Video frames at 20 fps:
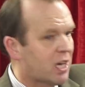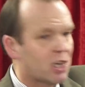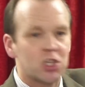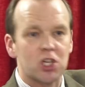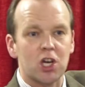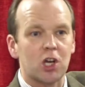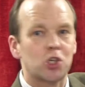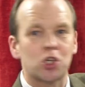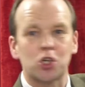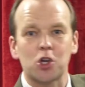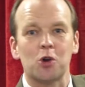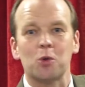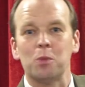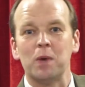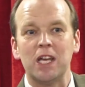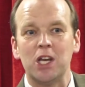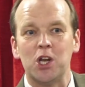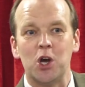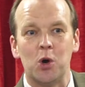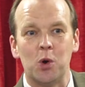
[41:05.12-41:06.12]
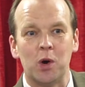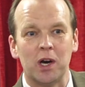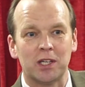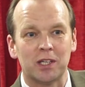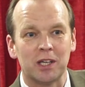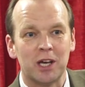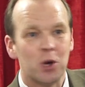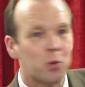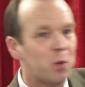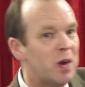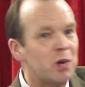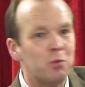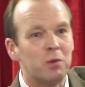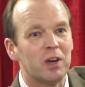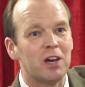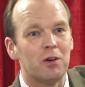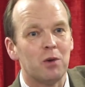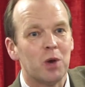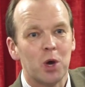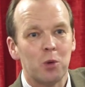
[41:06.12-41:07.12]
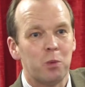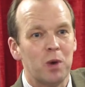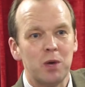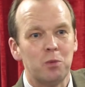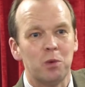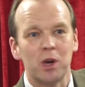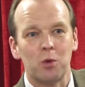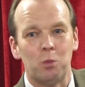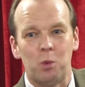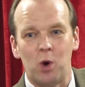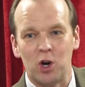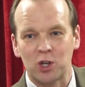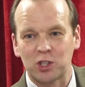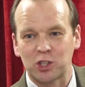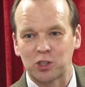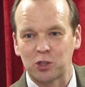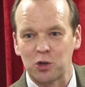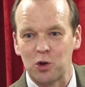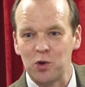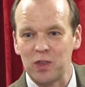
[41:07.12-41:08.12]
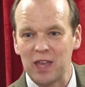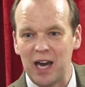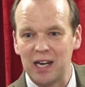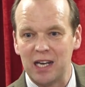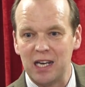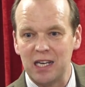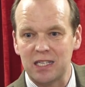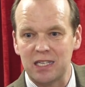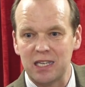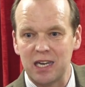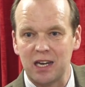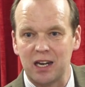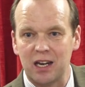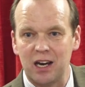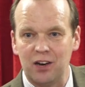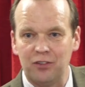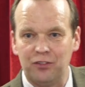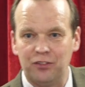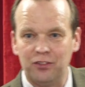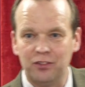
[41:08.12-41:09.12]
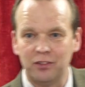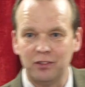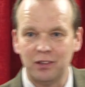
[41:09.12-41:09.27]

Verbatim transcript: and saying, sure, we know it. We would have, we would have walked through that easy enough.